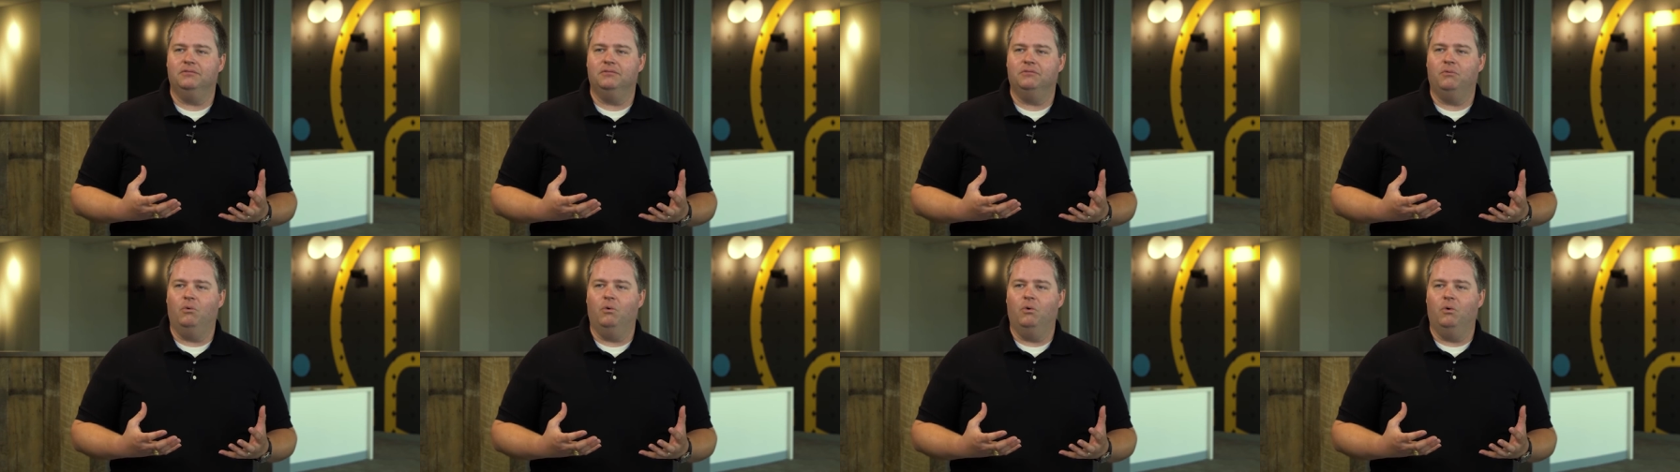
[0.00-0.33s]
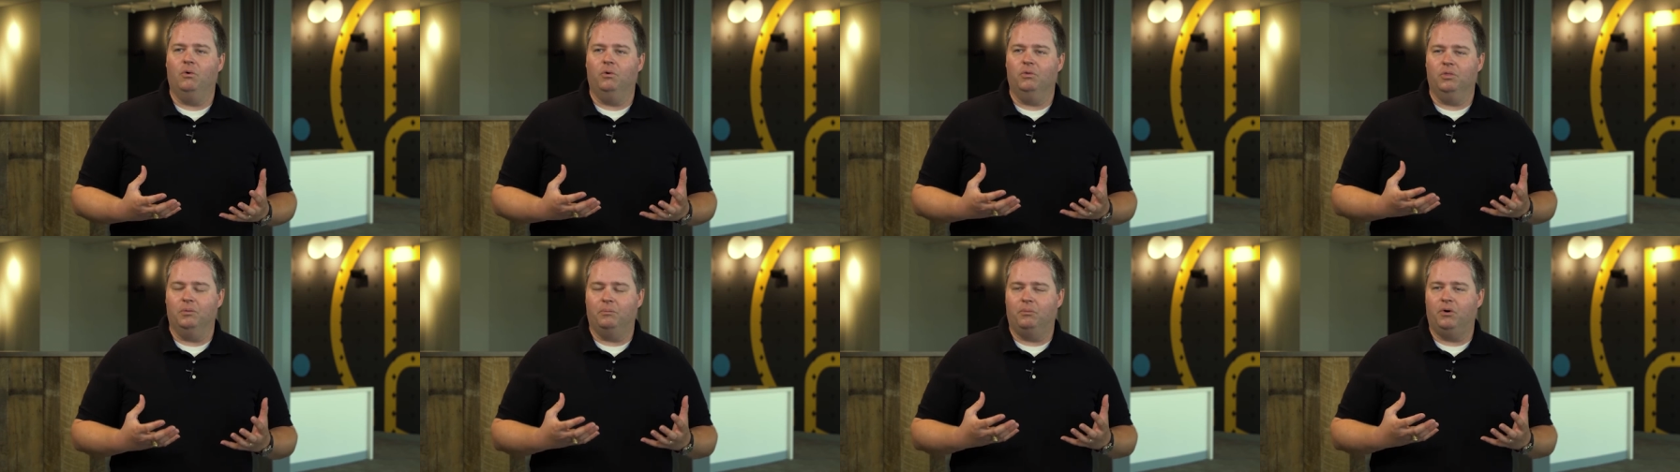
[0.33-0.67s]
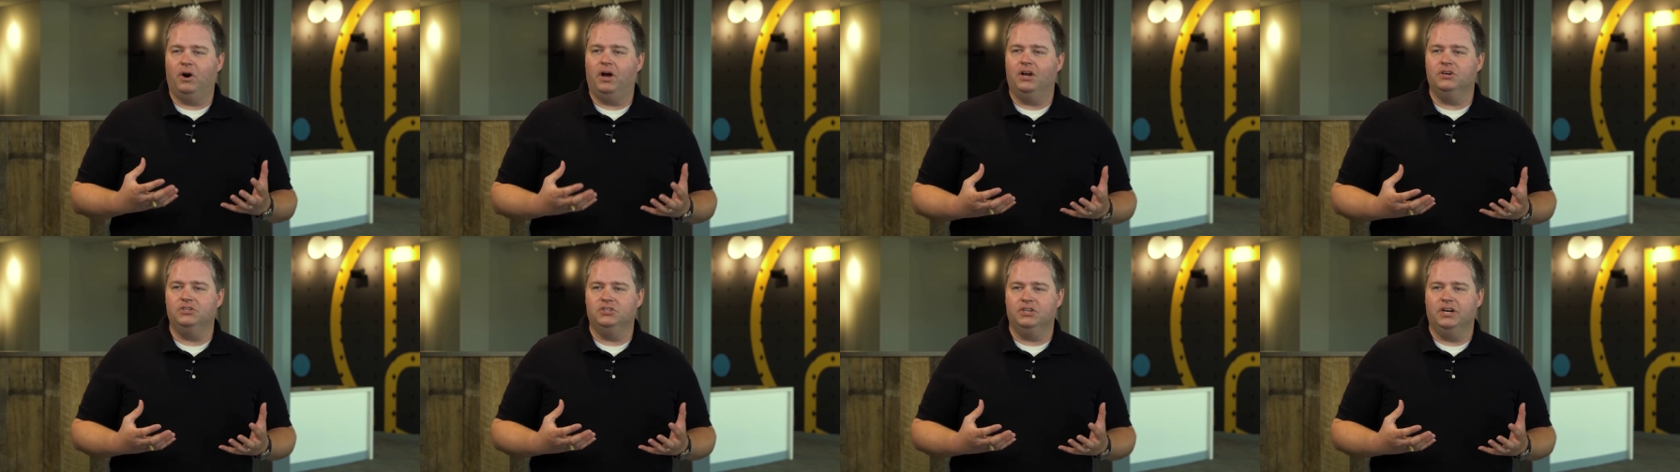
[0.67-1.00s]
for the
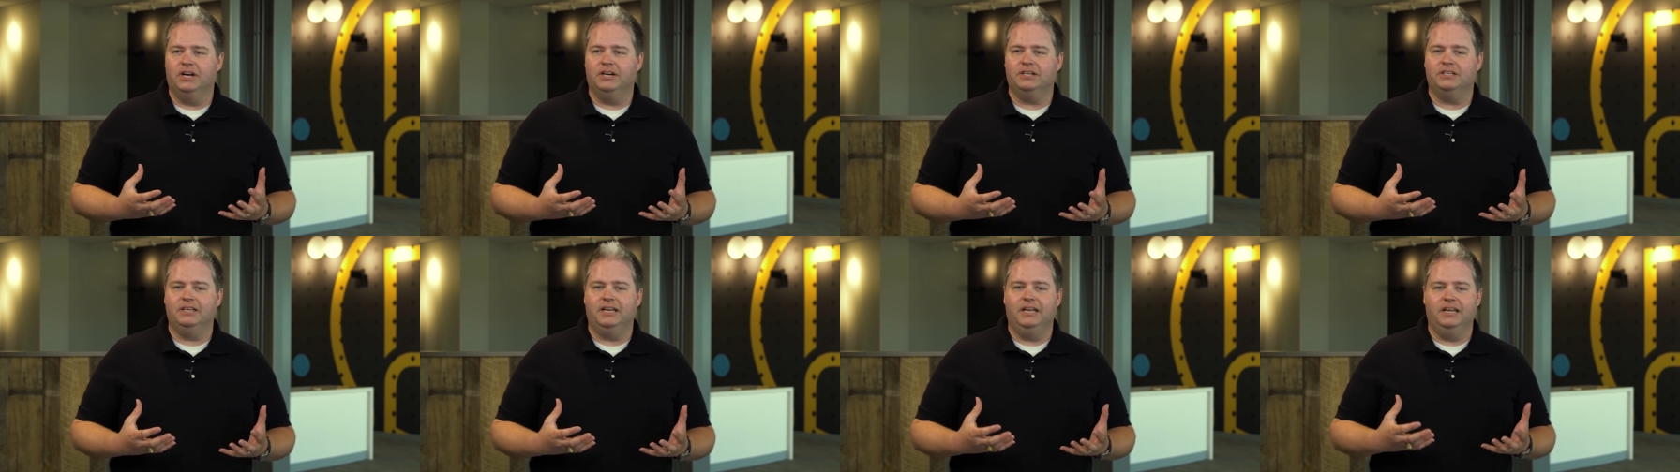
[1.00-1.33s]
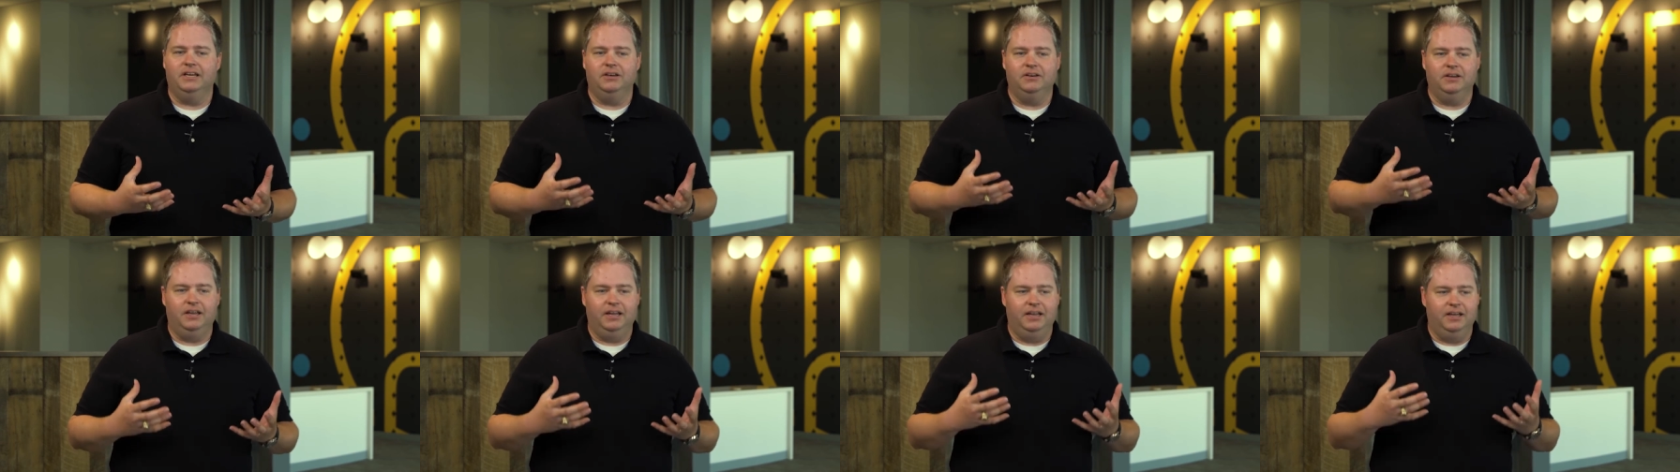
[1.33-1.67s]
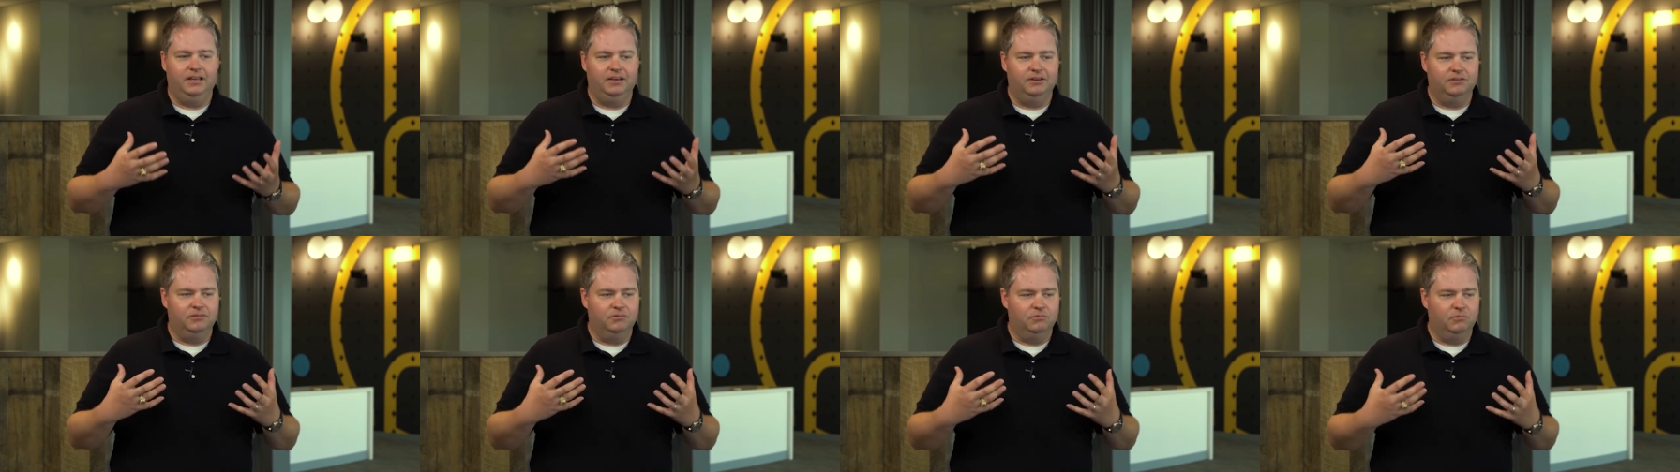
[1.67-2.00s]
project
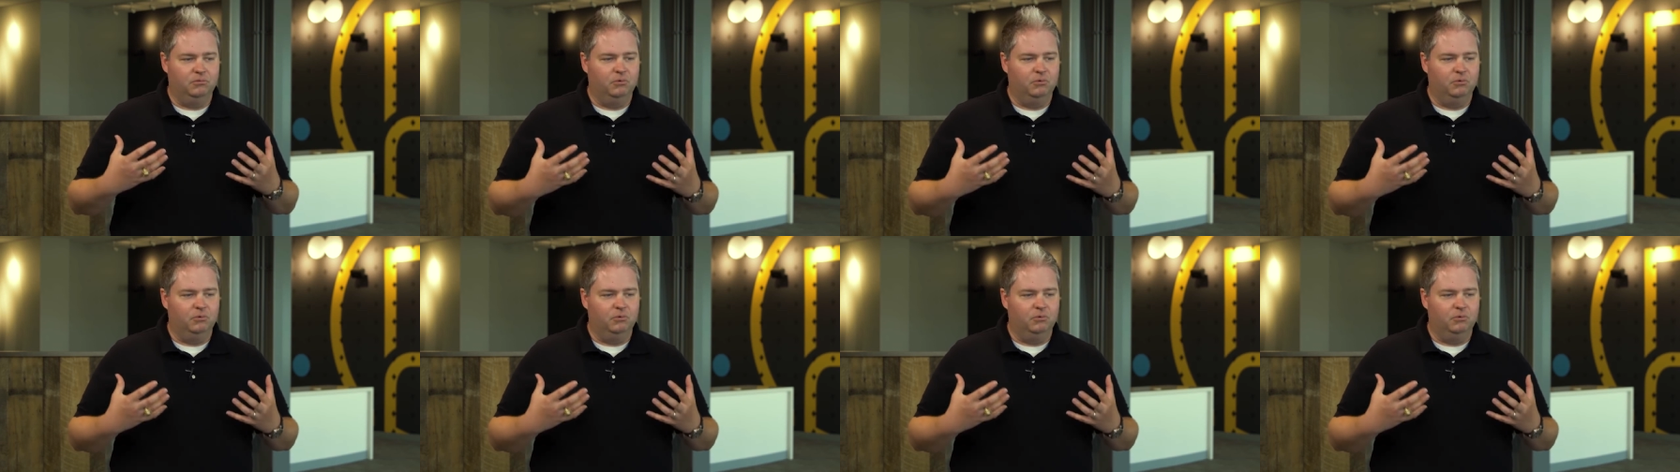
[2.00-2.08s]
and